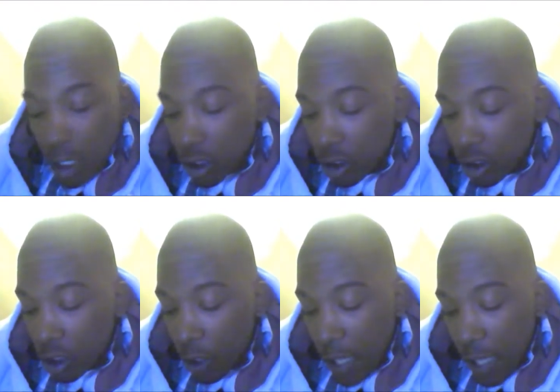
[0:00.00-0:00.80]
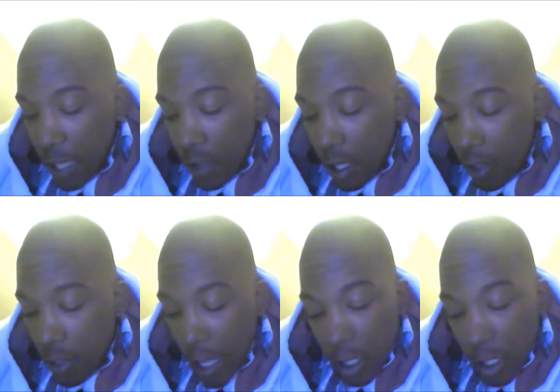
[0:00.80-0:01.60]
so that
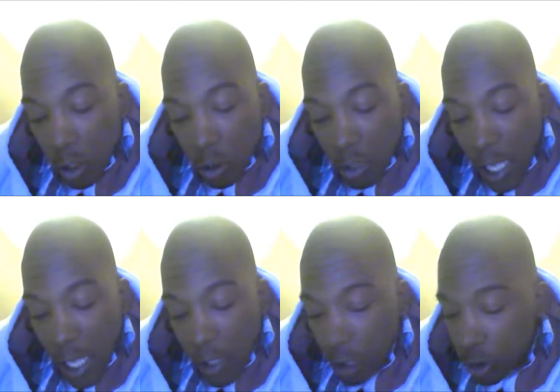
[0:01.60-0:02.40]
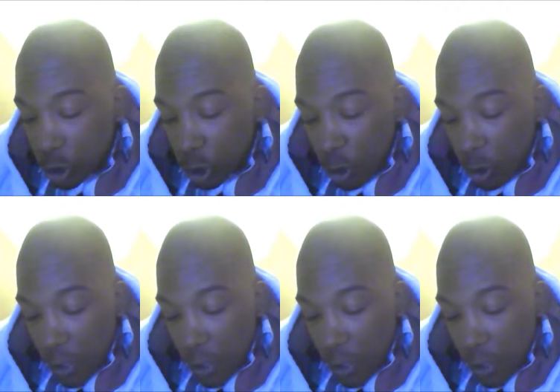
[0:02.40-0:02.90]
they who do not know the truth and